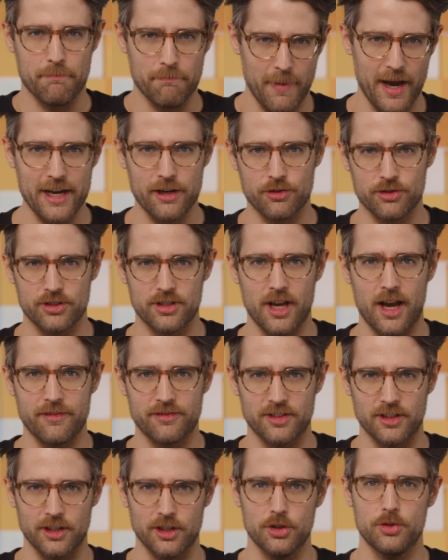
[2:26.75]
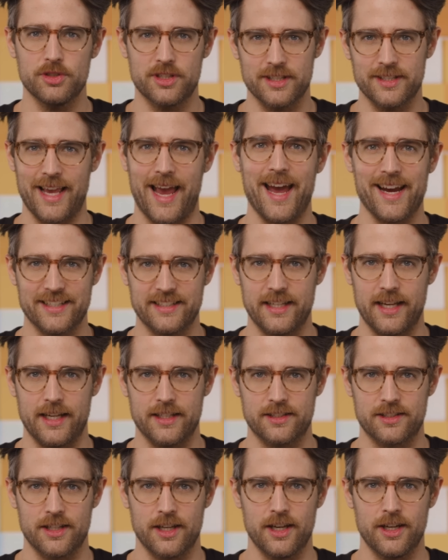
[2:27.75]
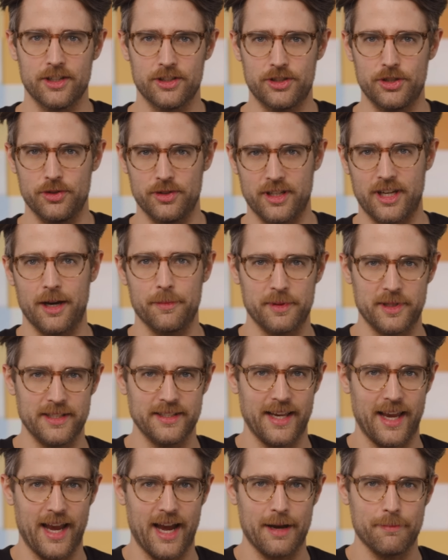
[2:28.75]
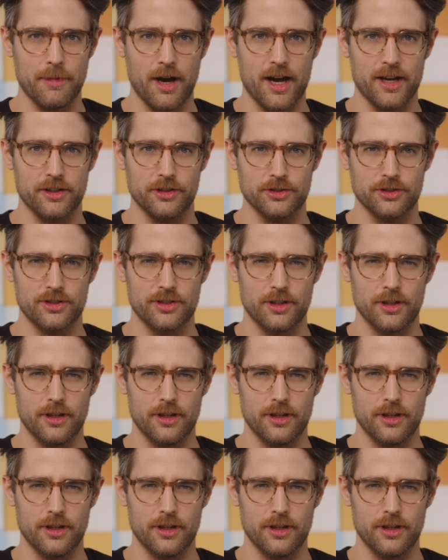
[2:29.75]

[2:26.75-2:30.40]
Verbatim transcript: Microsoft loses access to the company's AI models.